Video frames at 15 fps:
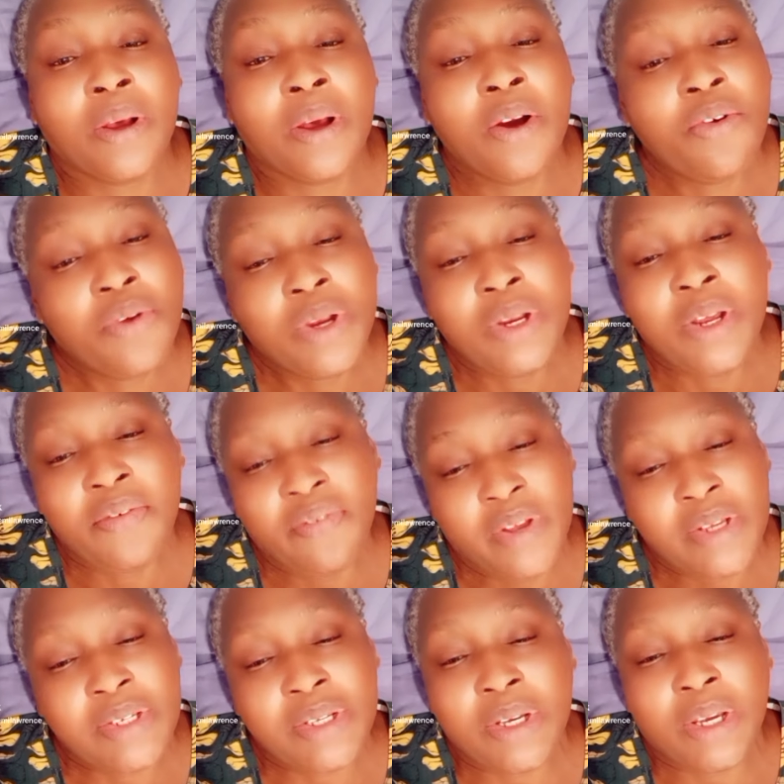I already
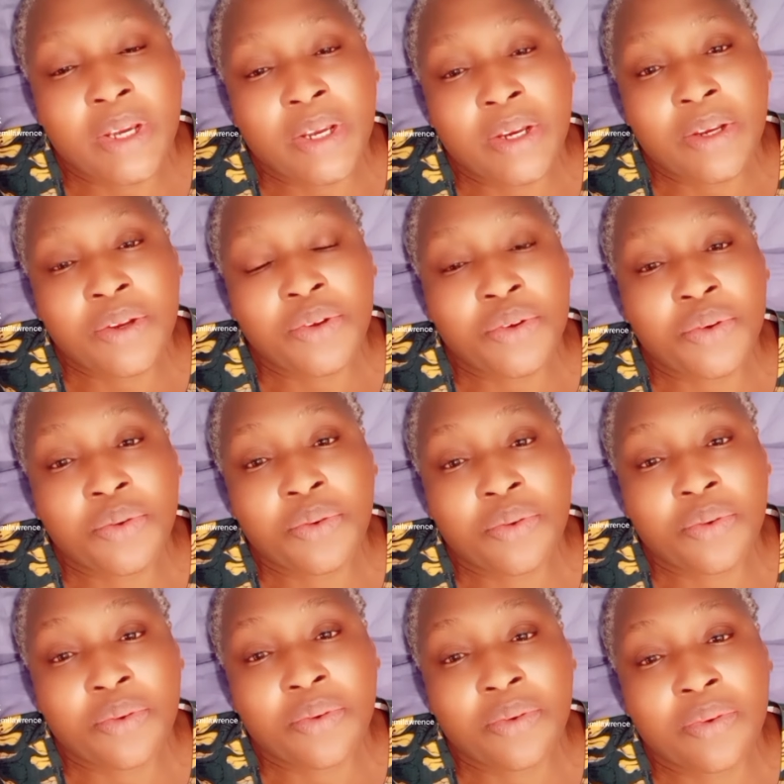investigated you,
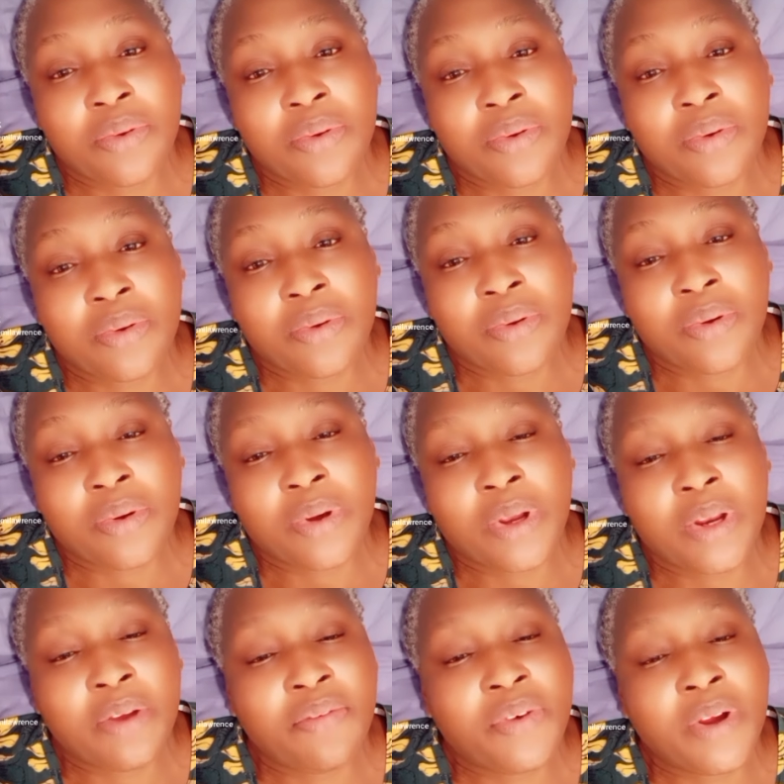
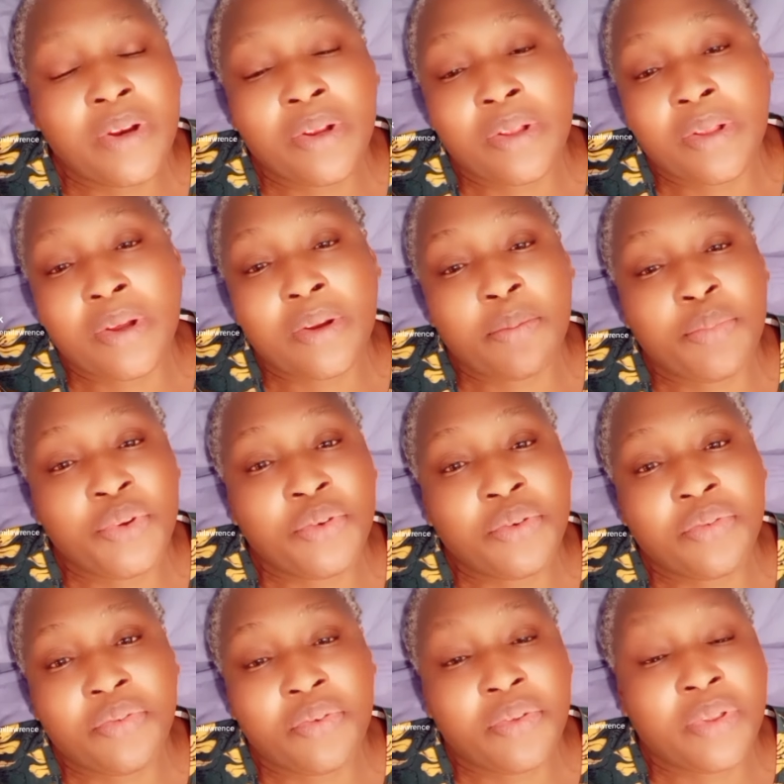and I found a lot of
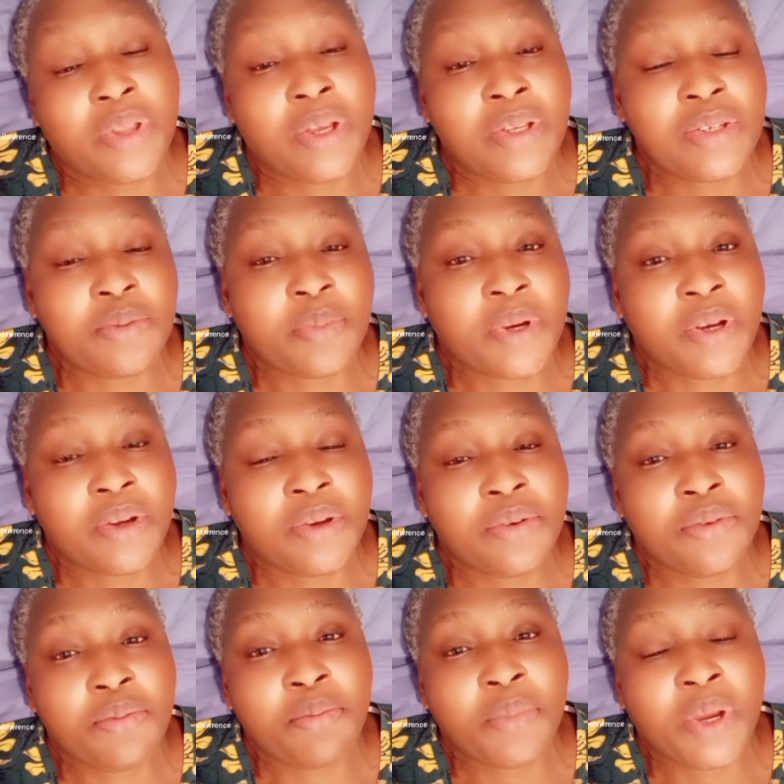beautiful things about
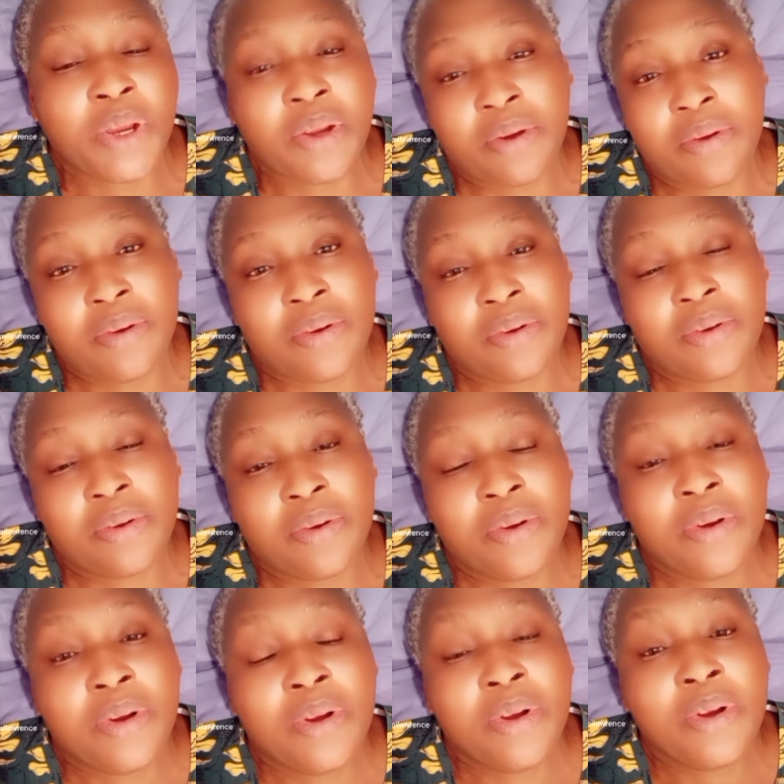you, May.
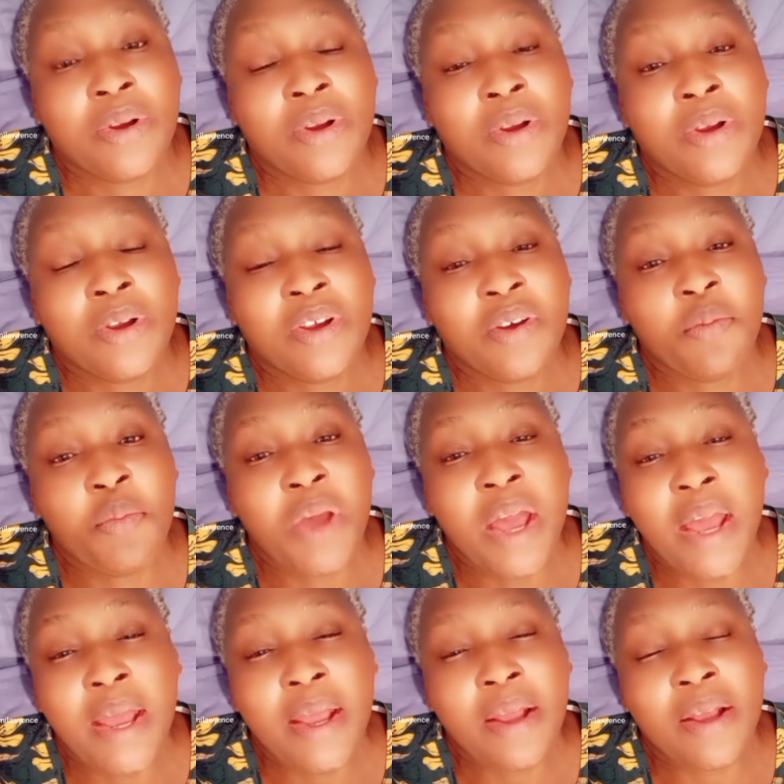
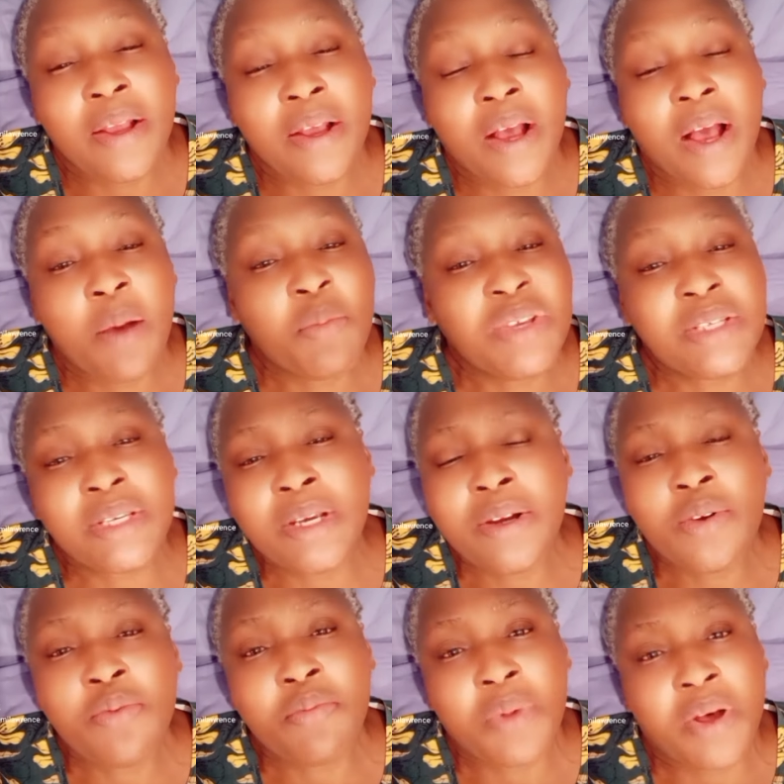May, I'm a
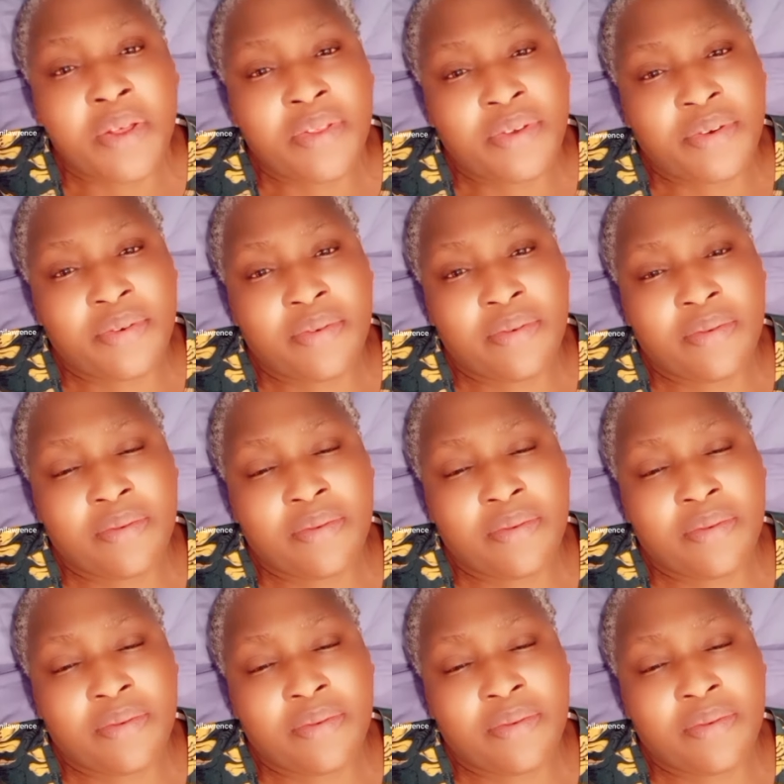single mother